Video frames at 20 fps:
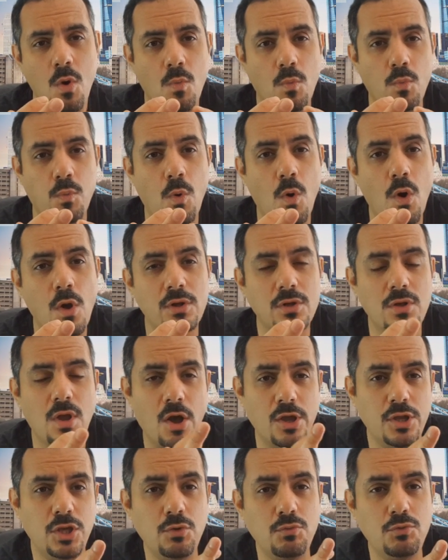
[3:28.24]
What
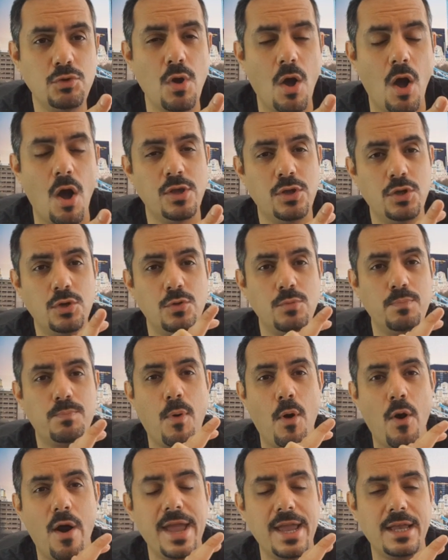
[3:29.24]
are you
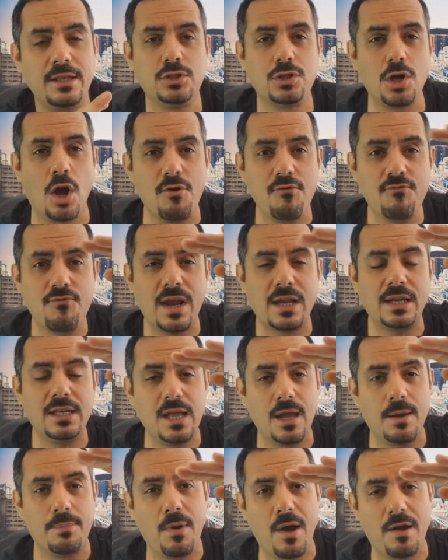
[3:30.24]
buying
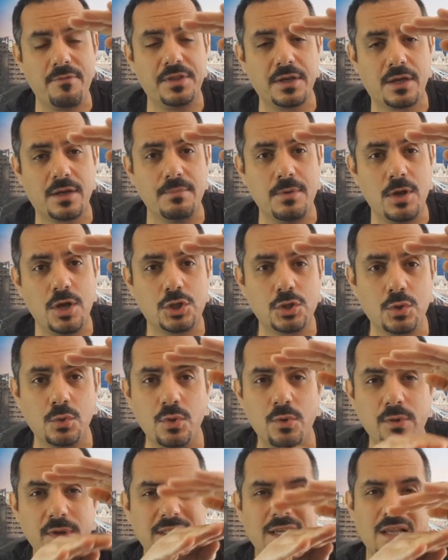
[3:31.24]
directly above the
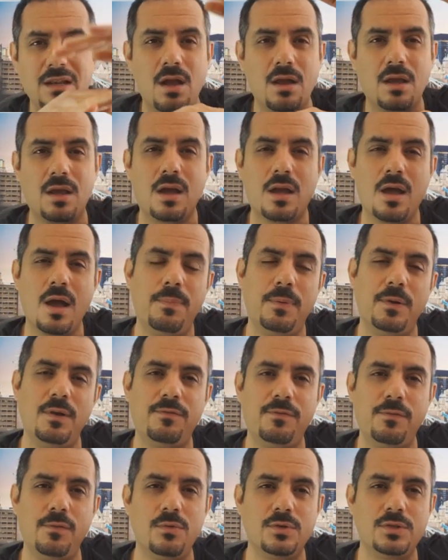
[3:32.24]
commercial, or is it like a couple
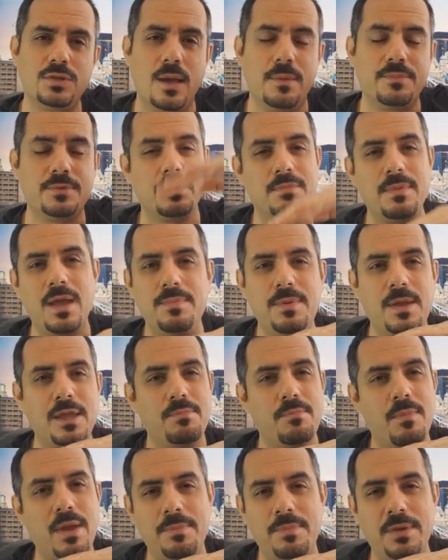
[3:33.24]
of floors up? So
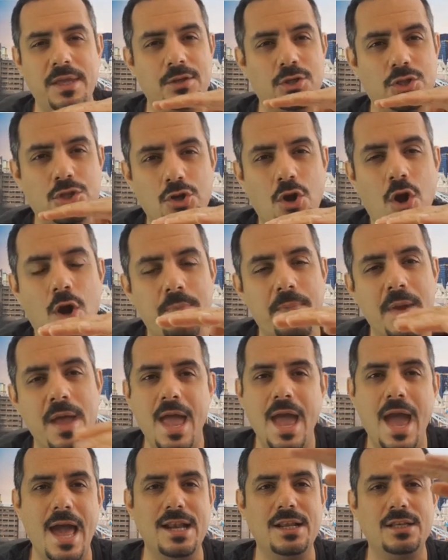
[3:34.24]
maybe a shop
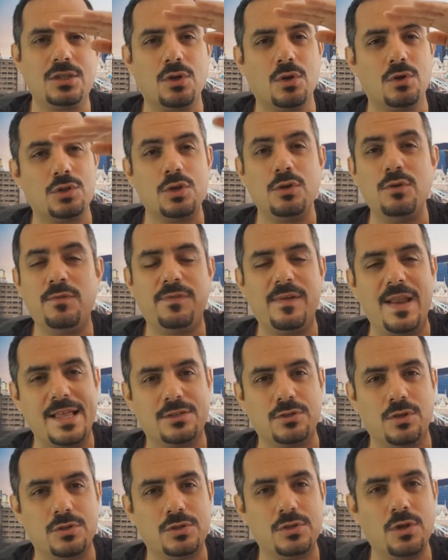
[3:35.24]
and it's got two
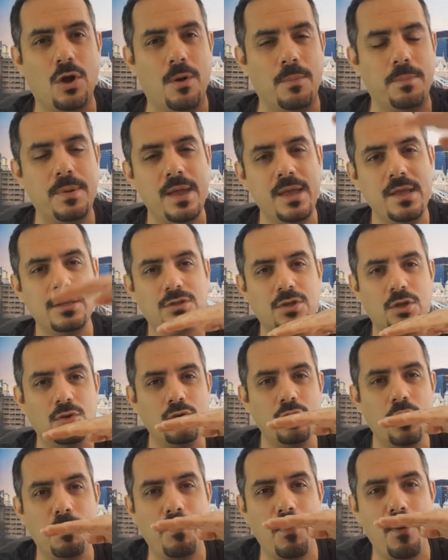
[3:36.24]
flats on top, so
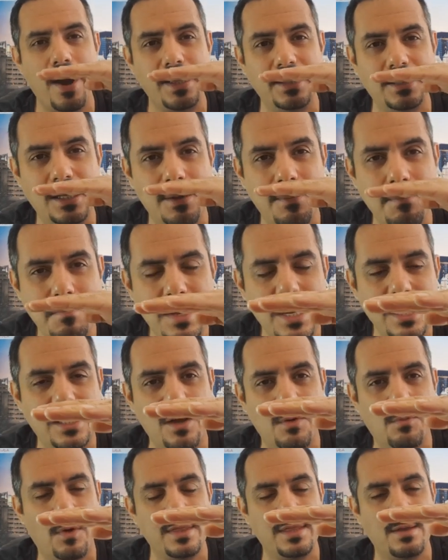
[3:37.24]
you're not buying the
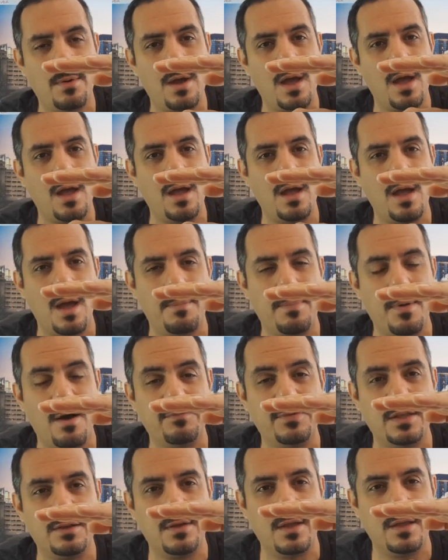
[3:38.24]
immediate one
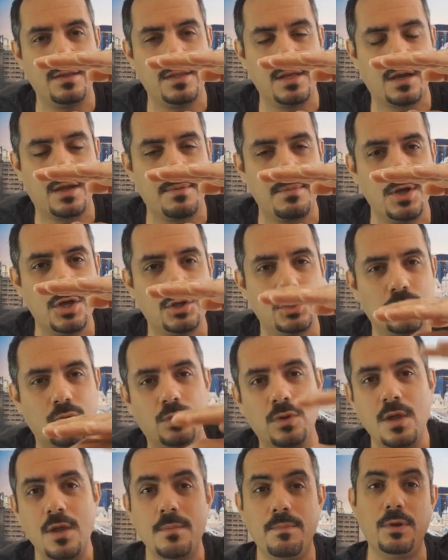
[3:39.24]
above the
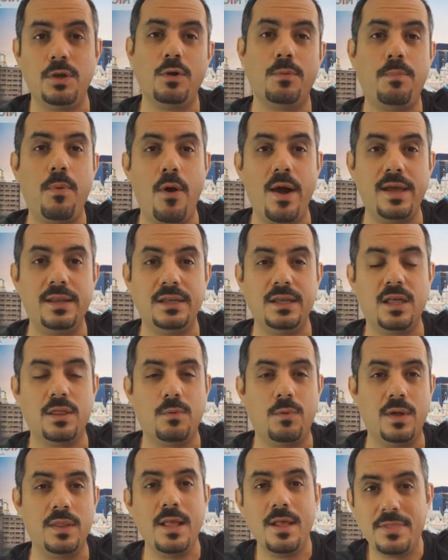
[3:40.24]
commercial, but you're buying the
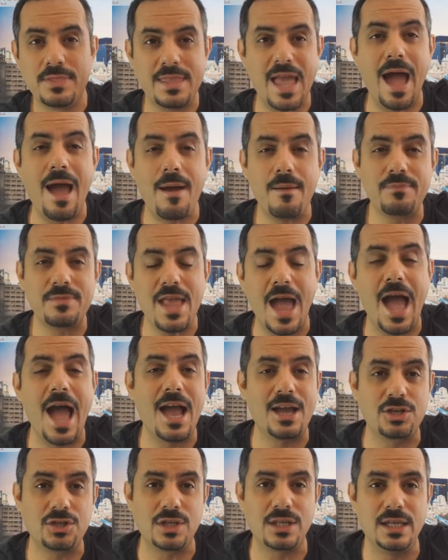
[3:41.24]
other one. That
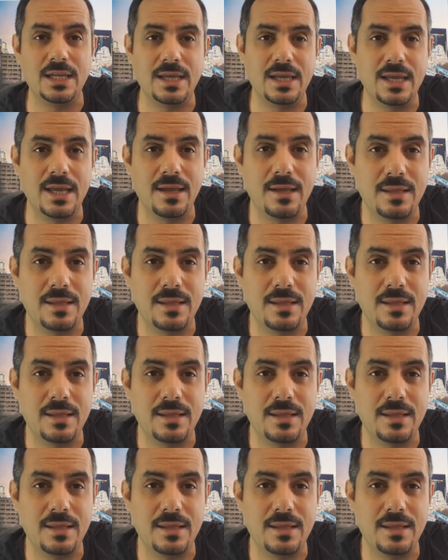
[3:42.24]
actually